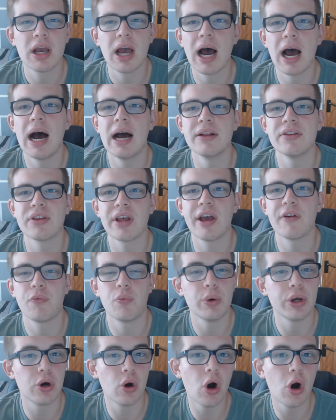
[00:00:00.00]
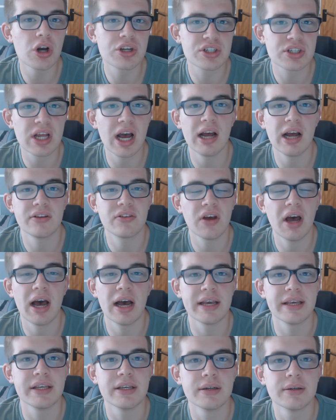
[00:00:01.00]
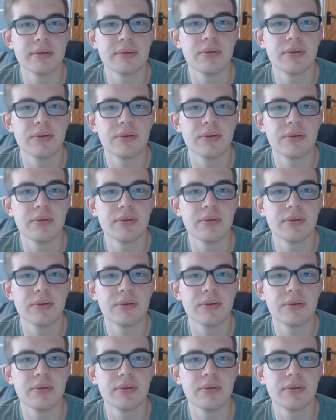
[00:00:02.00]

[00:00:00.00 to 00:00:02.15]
and if we lost that tie,